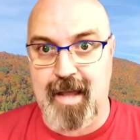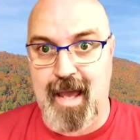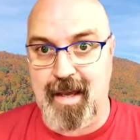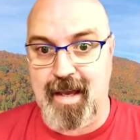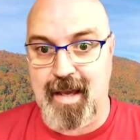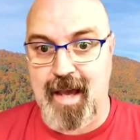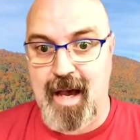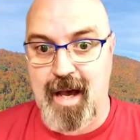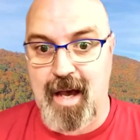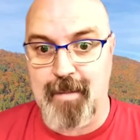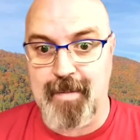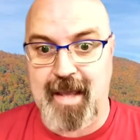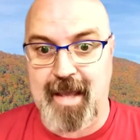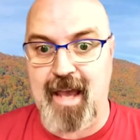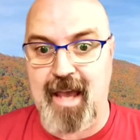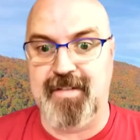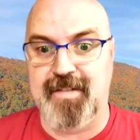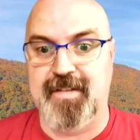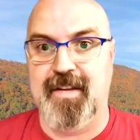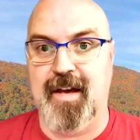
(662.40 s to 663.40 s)
at
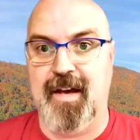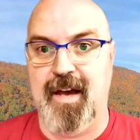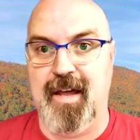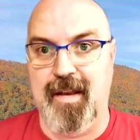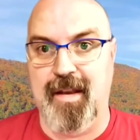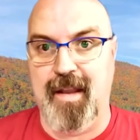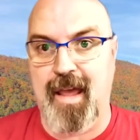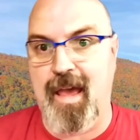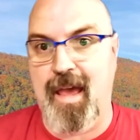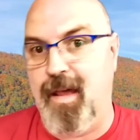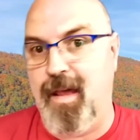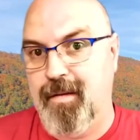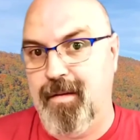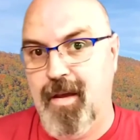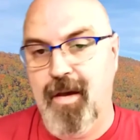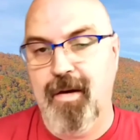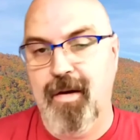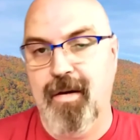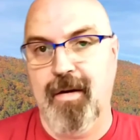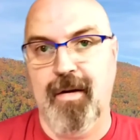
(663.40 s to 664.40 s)
Comcast.net,
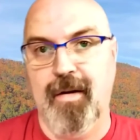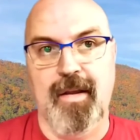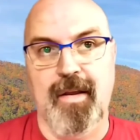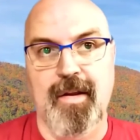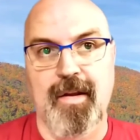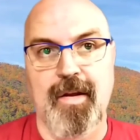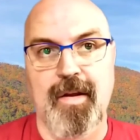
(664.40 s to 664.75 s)
or,